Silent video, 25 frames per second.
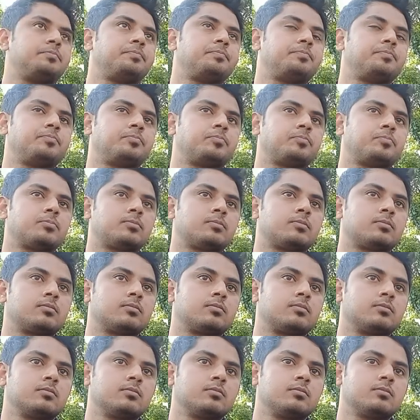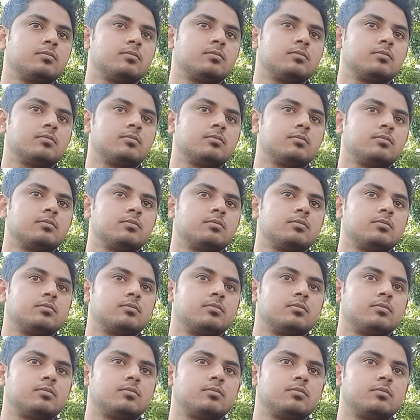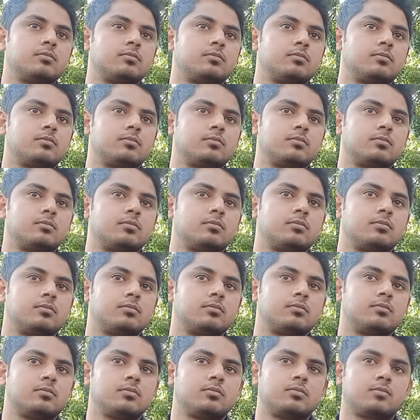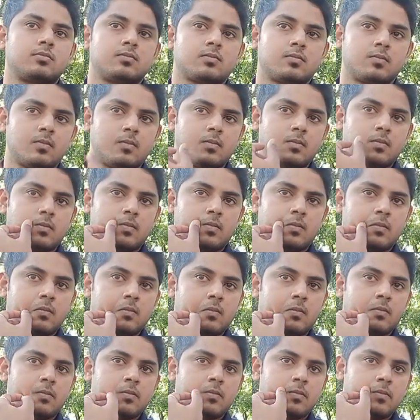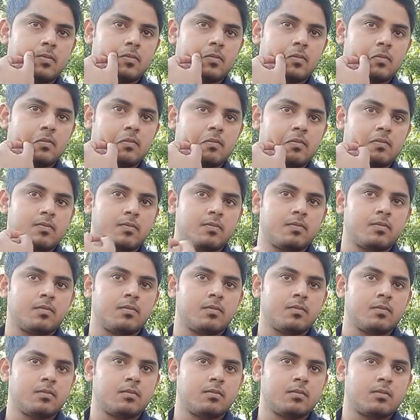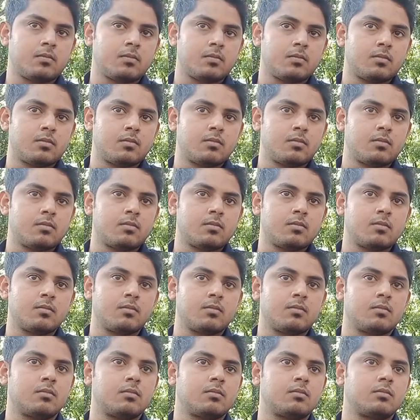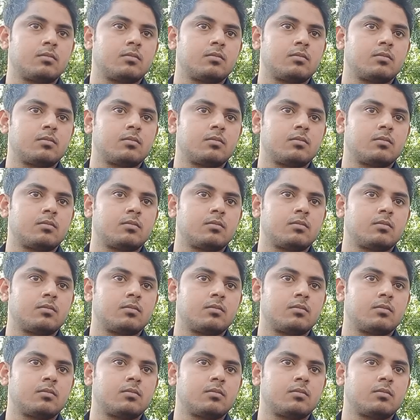(silent)